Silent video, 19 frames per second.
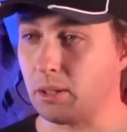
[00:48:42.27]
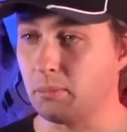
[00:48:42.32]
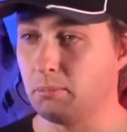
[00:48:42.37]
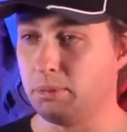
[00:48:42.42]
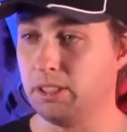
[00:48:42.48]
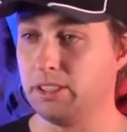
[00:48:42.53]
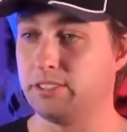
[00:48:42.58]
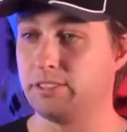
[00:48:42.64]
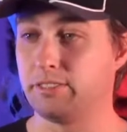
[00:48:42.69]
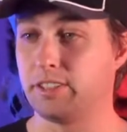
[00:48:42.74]

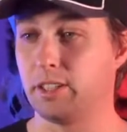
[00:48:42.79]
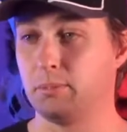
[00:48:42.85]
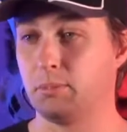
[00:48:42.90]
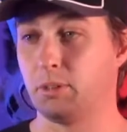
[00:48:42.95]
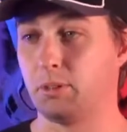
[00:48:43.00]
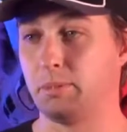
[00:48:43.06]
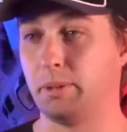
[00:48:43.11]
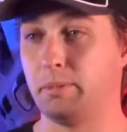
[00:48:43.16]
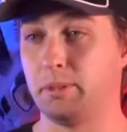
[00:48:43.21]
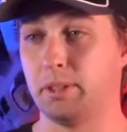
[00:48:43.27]
Police have killed
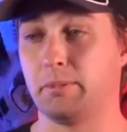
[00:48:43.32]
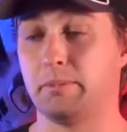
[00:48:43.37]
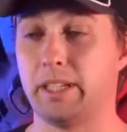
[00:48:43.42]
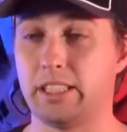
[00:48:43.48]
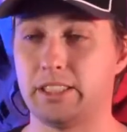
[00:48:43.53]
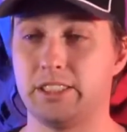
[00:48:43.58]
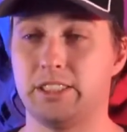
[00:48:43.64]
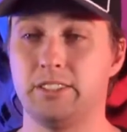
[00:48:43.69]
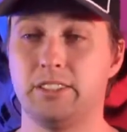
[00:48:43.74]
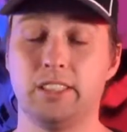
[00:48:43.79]
more people than
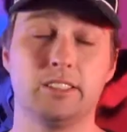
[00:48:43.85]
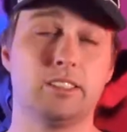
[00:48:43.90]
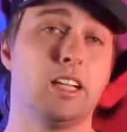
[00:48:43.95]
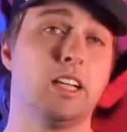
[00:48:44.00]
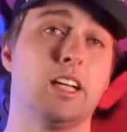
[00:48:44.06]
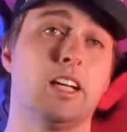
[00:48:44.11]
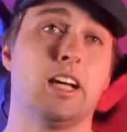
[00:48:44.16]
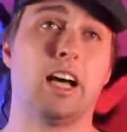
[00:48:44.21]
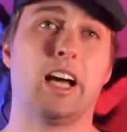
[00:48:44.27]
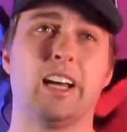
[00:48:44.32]
mass shootings.
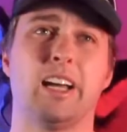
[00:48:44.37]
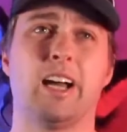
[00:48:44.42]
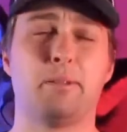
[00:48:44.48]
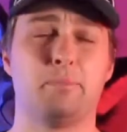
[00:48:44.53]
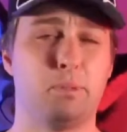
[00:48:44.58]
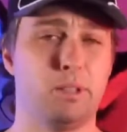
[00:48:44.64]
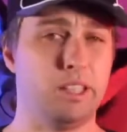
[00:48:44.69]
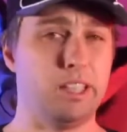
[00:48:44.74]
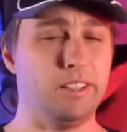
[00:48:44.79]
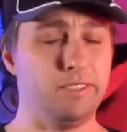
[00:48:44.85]
I
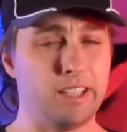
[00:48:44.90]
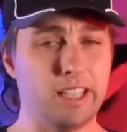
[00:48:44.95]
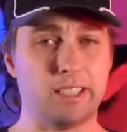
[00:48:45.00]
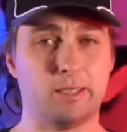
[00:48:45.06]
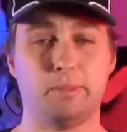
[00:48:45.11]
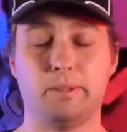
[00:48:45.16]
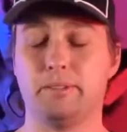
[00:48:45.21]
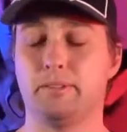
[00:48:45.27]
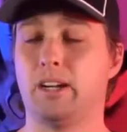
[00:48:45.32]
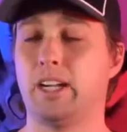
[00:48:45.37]
believe that
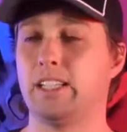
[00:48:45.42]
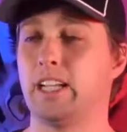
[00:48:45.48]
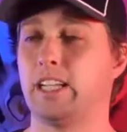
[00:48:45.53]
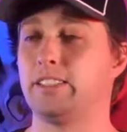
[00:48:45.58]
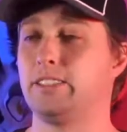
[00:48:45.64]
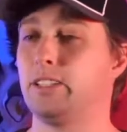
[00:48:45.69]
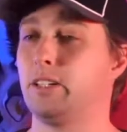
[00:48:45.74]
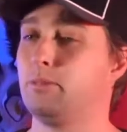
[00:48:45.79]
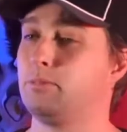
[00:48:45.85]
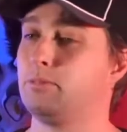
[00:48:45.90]
to be right. I
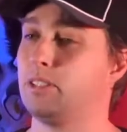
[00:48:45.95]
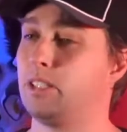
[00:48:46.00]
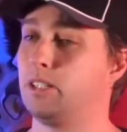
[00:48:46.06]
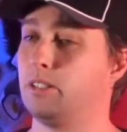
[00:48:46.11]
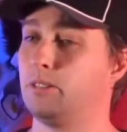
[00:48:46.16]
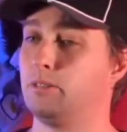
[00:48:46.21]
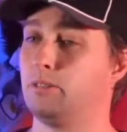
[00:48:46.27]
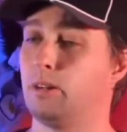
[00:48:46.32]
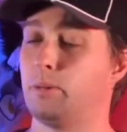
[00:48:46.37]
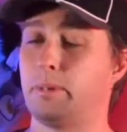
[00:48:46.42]
don't
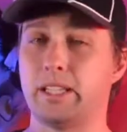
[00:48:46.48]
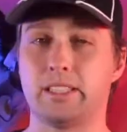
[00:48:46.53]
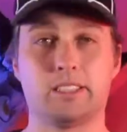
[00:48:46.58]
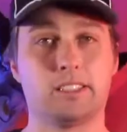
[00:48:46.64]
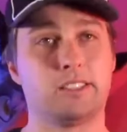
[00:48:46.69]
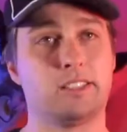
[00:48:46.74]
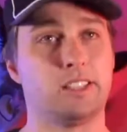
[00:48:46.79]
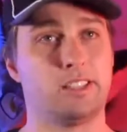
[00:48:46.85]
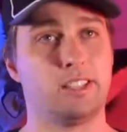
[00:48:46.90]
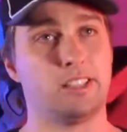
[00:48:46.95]
know about the
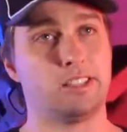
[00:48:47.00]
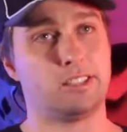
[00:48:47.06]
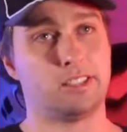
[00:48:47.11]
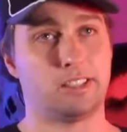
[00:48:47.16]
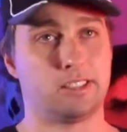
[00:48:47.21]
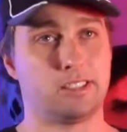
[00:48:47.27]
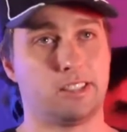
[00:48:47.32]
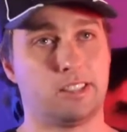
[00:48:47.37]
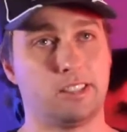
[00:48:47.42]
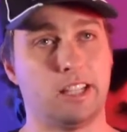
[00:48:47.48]

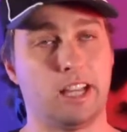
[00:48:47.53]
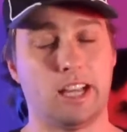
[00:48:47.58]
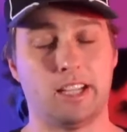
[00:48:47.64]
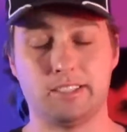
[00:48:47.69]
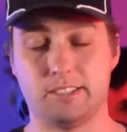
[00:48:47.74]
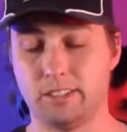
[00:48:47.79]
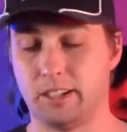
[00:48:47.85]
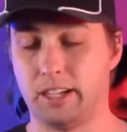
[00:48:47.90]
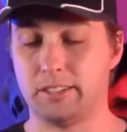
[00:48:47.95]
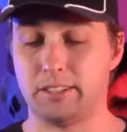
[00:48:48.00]
statistics on that.
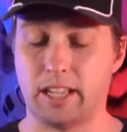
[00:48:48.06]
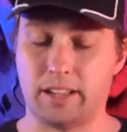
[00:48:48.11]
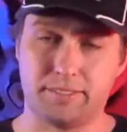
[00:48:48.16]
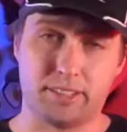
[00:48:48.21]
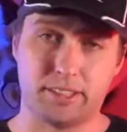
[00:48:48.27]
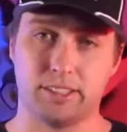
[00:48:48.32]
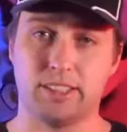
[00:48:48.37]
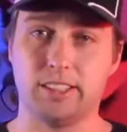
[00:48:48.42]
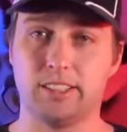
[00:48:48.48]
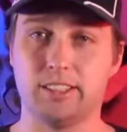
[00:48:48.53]
So I'd have
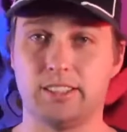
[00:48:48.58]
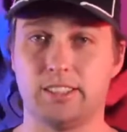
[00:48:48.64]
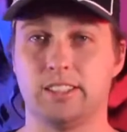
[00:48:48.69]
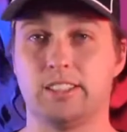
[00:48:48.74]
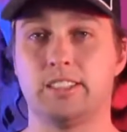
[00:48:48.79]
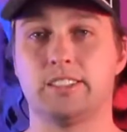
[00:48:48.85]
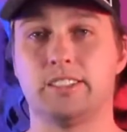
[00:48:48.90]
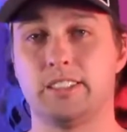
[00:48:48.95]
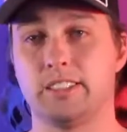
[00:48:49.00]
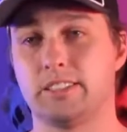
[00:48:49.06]
to see the
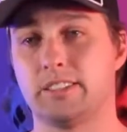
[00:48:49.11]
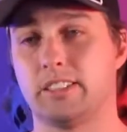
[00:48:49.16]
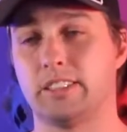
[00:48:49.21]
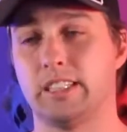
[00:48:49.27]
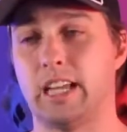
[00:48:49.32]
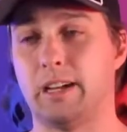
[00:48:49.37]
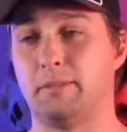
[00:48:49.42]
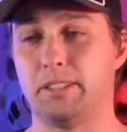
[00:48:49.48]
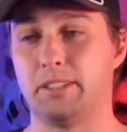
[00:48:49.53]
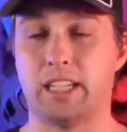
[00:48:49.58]
statistics on
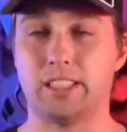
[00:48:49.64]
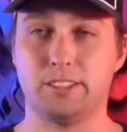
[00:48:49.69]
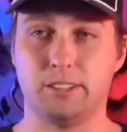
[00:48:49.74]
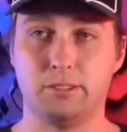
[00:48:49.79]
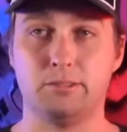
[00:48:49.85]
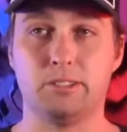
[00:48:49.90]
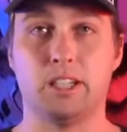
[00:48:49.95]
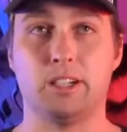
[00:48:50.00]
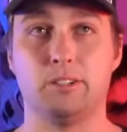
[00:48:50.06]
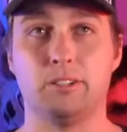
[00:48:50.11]
that one. I
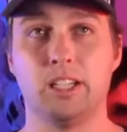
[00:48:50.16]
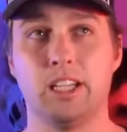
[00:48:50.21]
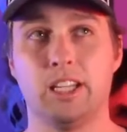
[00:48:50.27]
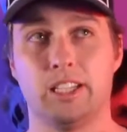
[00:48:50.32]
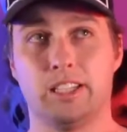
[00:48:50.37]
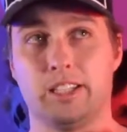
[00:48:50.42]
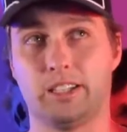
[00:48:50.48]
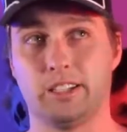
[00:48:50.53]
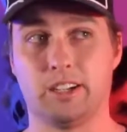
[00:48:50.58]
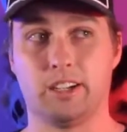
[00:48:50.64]
do know
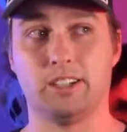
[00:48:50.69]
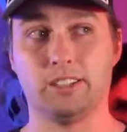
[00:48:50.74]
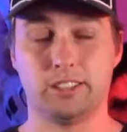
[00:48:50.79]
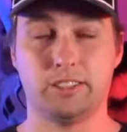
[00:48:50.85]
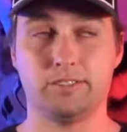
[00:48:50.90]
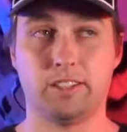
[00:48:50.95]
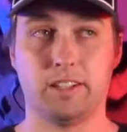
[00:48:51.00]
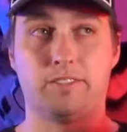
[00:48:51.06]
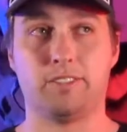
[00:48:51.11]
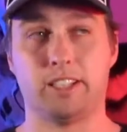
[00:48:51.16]
that cars
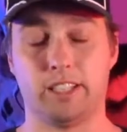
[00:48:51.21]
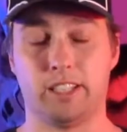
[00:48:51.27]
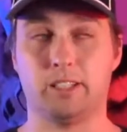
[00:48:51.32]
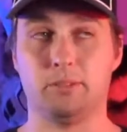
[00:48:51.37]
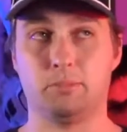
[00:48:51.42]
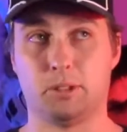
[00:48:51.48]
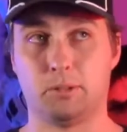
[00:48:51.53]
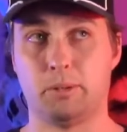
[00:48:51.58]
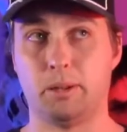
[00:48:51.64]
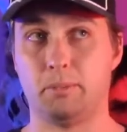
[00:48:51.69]
have definitely killed
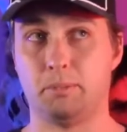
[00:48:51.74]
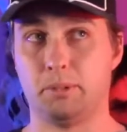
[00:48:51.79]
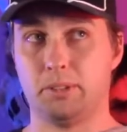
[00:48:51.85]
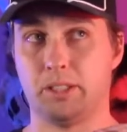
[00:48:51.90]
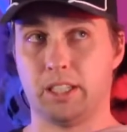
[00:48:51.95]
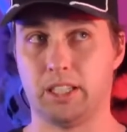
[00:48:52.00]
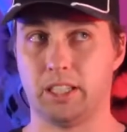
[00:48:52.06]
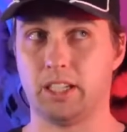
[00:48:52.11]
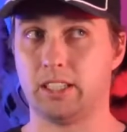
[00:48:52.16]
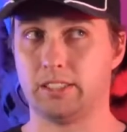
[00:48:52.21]
more people
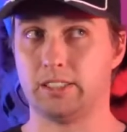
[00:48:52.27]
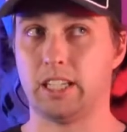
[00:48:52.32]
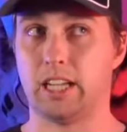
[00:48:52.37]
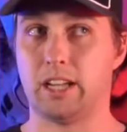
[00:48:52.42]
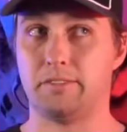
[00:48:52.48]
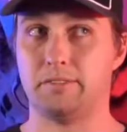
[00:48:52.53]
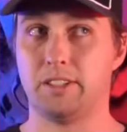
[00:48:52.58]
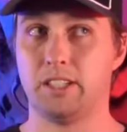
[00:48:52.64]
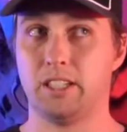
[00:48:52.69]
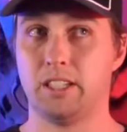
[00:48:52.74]
than guns
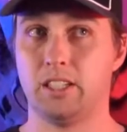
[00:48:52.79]
have.